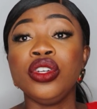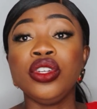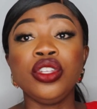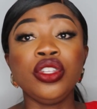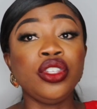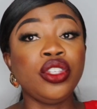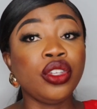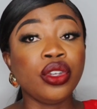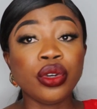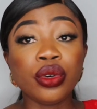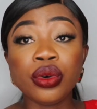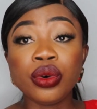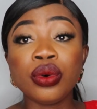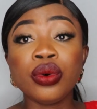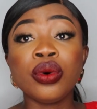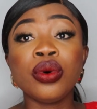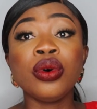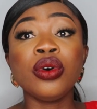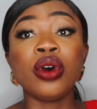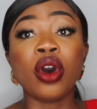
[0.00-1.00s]

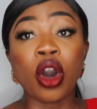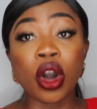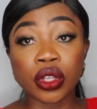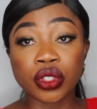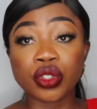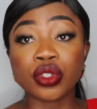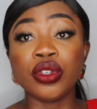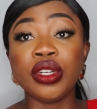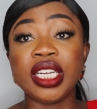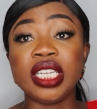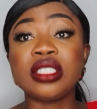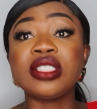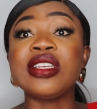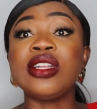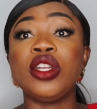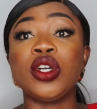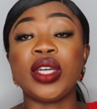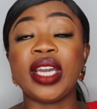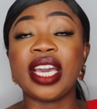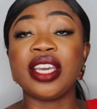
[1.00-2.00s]
you also need to
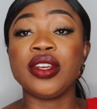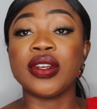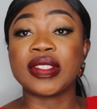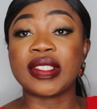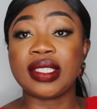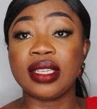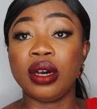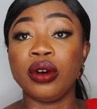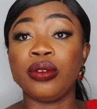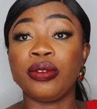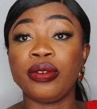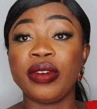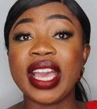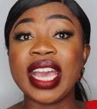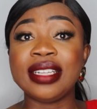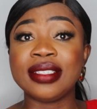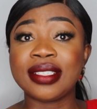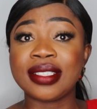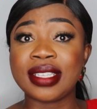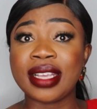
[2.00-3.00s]
look at yourself
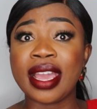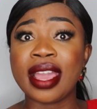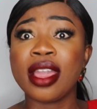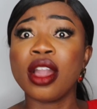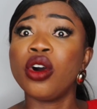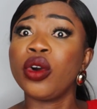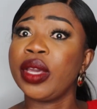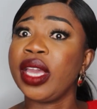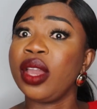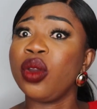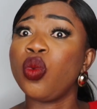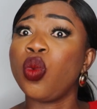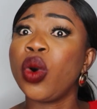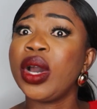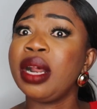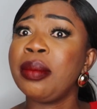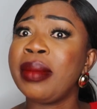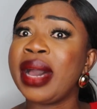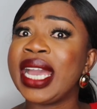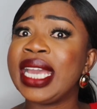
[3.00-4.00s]
and say, okay,
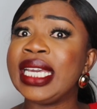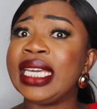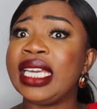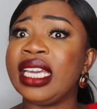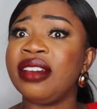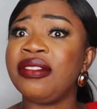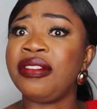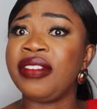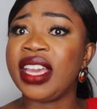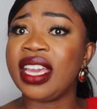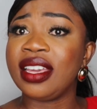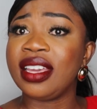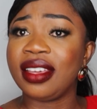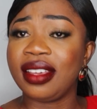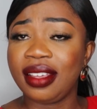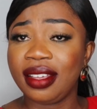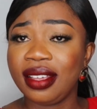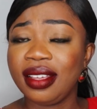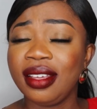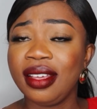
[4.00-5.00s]
what am I giving
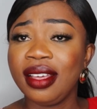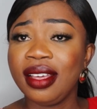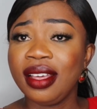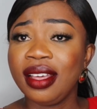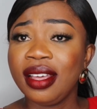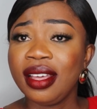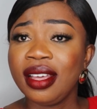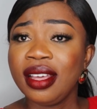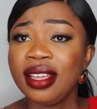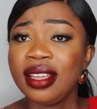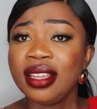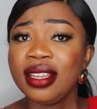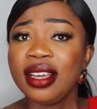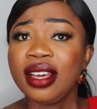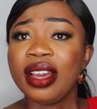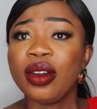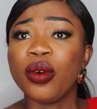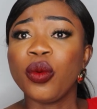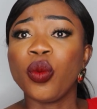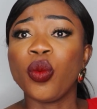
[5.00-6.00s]

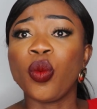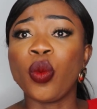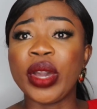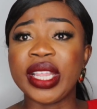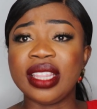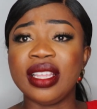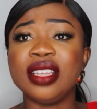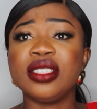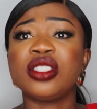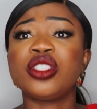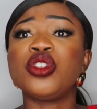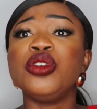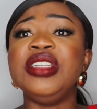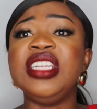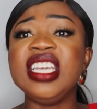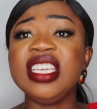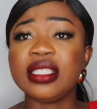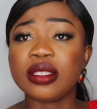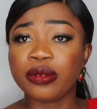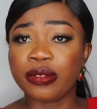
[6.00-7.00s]
with to
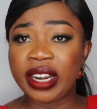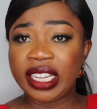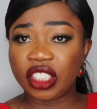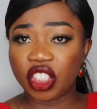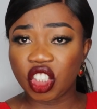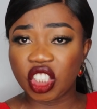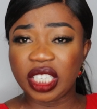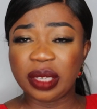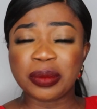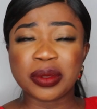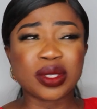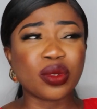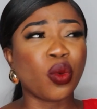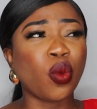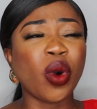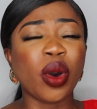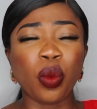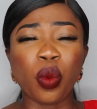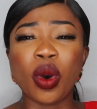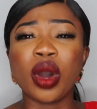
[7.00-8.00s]
these friendships?
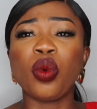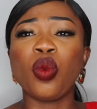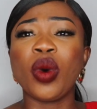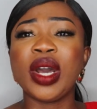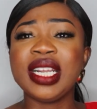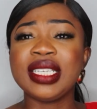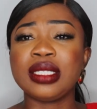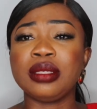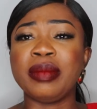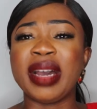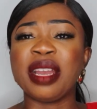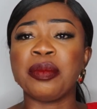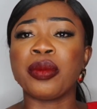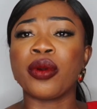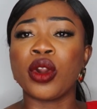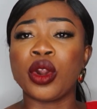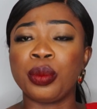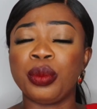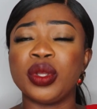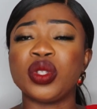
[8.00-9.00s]
What what what is my
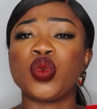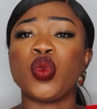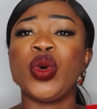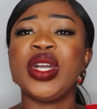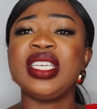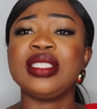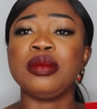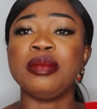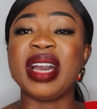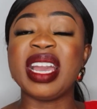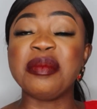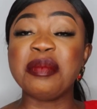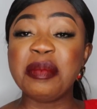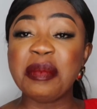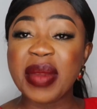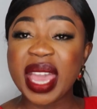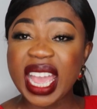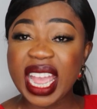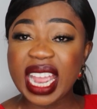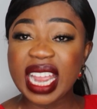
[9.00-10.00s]
purpose? What is my
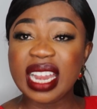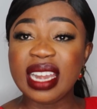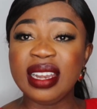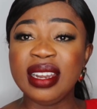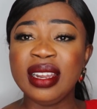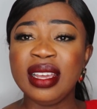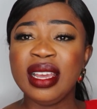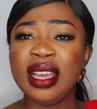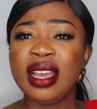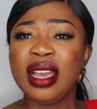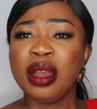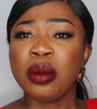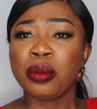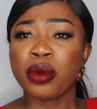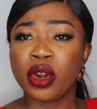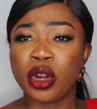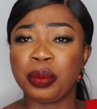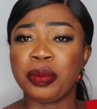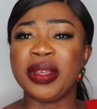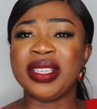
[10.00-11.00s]
main
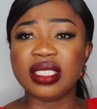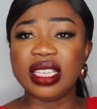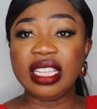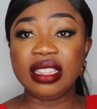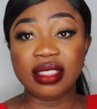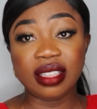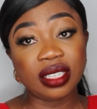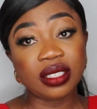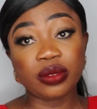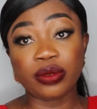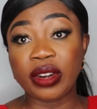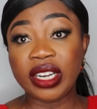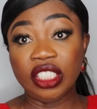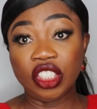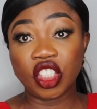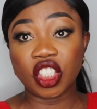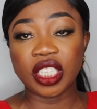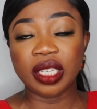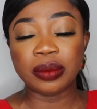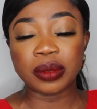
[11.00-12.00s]
purpose in these
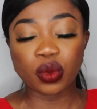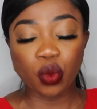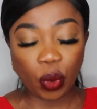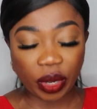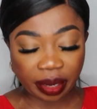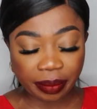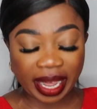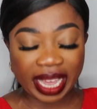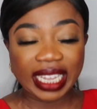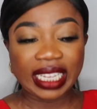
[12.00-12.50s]
friendships? What am I